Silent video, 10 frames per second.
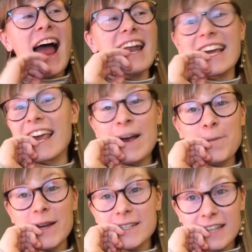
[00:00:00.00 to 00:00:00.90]
And I can't
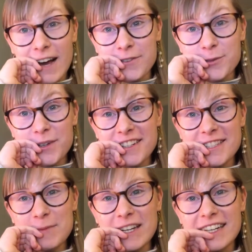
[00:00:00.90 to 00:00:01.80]
wait till
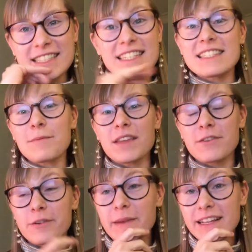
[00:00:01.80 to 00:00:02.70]
afterwards because it's
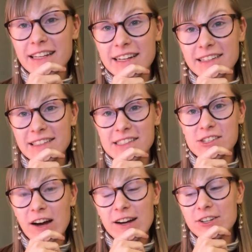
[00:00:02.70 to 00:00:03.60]
something for my clinical
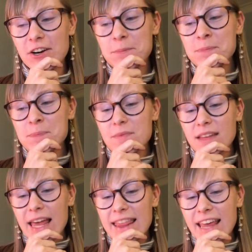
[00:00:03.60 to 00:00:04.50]
instructor
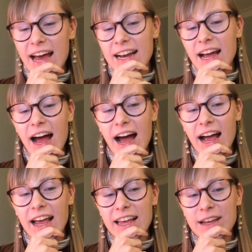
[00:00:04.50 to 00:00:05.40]
that
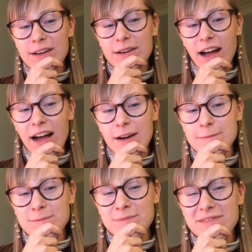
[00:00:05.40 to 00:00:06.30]
I
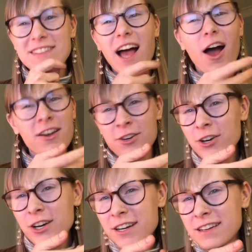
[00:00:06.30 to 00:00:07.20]
um,
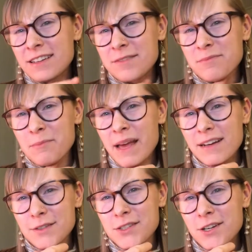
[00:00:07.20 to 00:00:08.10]
could
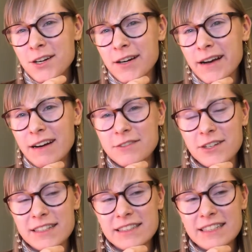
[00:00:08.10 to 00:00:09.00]
mail to her
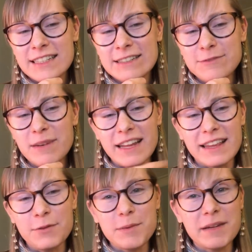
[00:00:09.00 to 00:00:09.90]
after I leave, but I
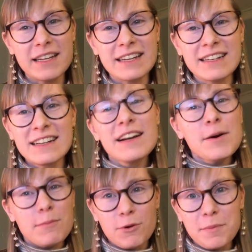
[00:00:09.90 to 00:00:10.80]
think would be
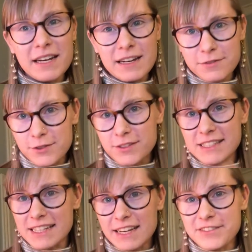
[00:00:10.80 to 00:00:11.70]
more meaningful
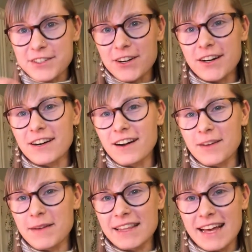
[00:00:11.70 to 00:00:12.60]
to give to her
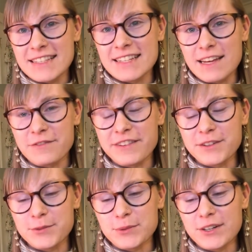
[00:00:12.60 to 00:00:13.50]
on my last day of field